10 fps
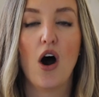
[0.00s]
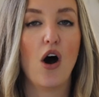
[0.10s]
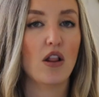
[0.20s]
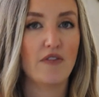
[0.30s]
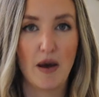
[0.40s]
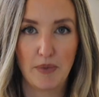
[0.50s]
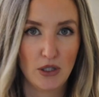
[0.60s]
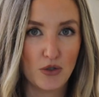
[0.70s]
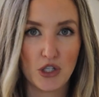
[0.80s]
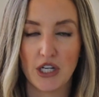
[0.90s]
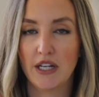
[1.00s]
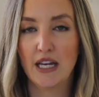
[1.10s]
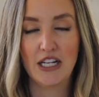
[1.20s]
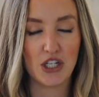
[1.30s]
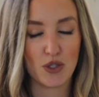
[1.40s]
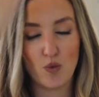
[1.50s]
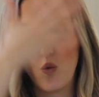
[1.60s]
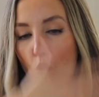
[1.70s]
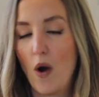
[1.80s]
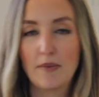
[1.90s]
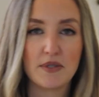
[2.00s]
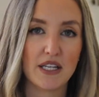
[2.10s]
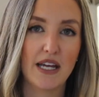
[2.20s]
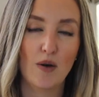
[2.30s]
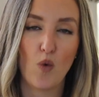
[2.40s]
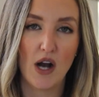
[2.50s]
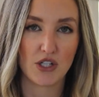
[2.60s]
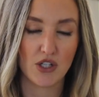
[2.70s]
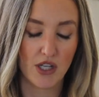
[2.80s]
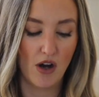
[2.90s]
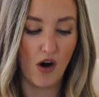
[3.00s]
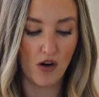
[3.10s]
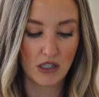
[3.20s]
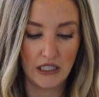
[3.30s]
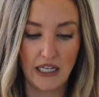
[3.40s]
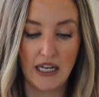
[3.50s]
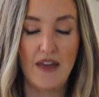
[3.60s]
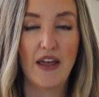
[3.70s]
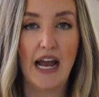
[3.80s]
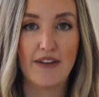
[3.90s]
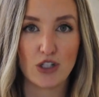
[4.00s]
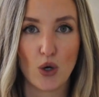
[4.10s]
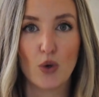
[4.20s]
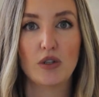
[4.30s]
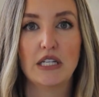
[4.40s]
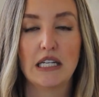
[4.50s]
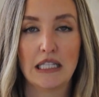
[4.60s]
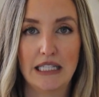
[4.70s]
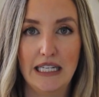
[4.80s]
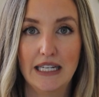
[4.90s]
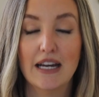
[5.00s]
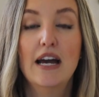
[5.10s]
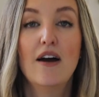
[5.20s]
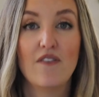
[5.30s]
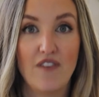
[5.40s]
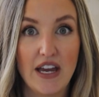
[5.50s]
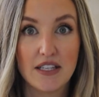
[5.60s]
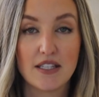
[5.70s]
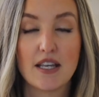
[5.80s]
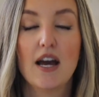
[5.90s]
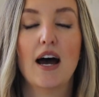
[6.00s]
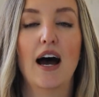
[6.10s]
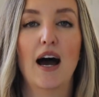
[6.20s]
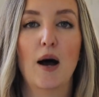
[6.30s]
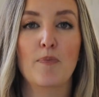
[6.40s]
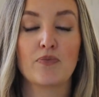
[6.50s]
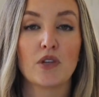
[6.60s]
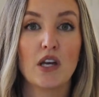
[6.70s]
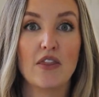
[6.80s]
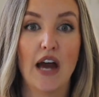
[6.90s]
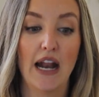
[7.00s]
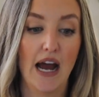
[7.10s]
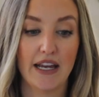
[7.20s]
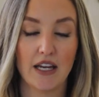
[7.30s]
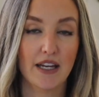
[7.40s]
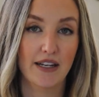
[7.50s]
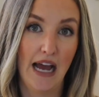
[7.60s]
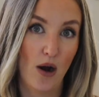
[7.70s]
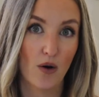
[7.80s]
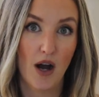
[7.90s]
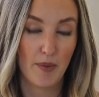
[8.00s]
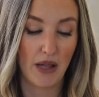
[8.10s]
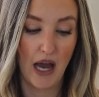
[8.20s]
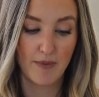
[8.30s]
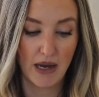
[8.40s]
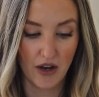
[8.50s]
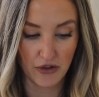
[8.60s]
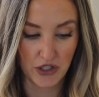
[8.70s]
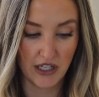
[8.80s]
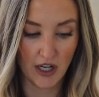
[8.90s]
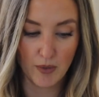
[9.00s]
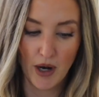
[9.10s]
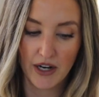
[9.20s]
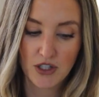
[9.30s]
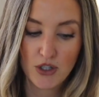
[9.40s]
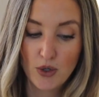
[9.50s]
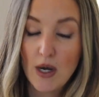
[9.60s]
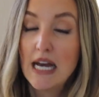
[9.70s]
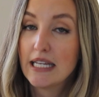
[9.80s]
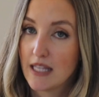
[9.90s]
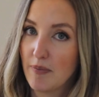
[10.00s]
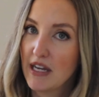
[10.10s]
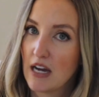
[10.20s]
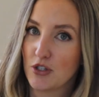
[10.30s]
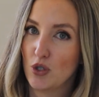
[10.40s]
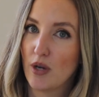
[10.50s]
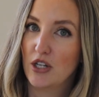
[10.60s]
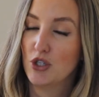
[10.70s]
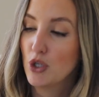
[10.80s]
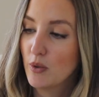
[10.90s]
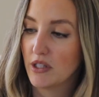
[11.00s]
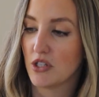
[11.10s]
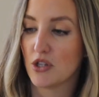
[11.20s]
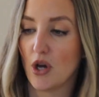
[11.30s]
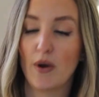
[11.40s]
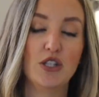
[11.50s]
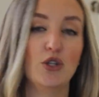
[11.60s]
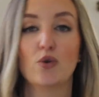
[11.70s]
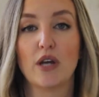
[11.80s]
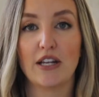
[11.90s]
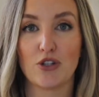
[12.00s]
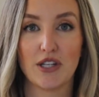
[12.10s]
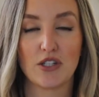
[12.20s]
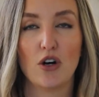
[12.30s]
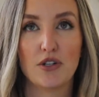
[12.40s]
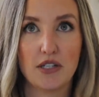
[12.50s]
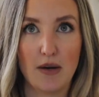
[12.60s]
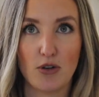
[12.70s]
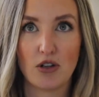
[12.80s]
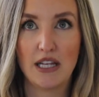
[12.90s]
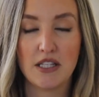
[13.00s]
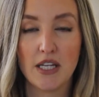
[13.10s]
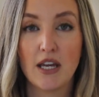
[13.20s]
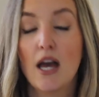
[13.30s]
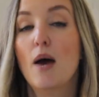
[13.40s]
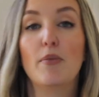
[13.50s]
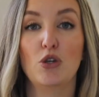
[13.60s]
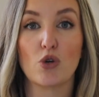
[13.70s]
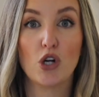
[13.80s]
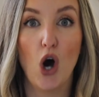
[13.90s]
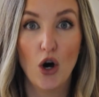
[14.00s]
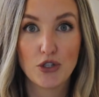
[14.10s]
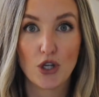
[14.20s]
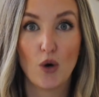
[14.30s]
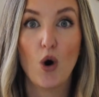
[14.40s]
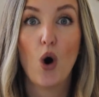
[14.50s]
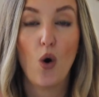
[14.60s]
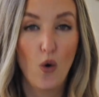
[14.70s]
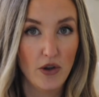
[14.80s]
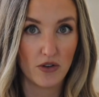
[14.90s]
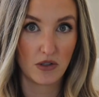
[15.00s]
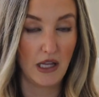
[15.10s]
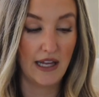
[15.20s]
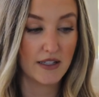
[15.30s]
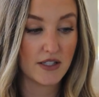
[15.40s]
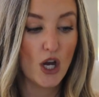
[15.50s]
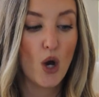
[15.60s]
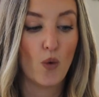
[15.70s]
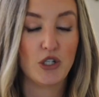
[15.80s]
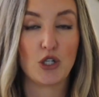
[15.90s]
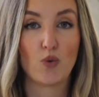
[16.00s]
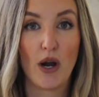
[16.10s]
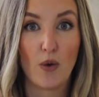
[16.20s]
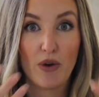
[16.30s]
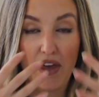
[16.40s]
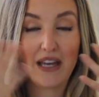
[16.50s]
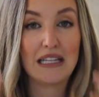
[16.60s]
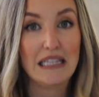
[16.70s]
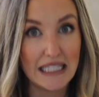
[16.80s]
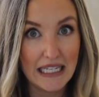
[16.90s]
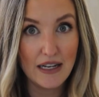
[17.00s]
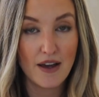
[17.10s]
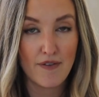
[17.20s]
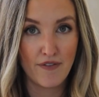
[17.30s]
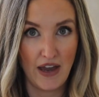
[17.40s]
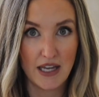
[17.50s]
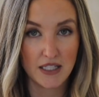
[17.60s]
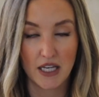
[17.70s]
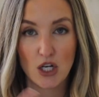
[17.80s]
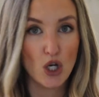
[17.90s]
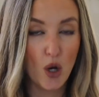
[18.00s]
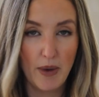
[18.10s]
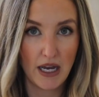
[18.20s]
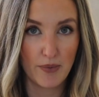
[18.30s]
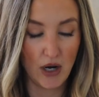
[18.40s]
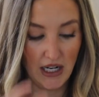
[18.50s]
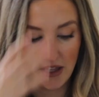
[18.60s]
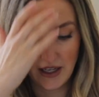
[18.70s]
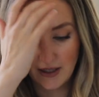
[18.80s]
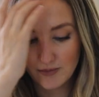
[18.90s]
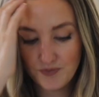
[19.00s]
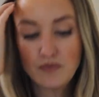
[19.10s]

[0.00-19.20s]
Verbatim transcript: all of that pollution. It just wipes it and washes it all clean. And then I have a totally clean face um, that I can now apply my other skincare products to. Something else you can do with this though is you can, so that's called double cleansing, but you can also oil cleanse, which is where with a clean face, like no makeup or anything,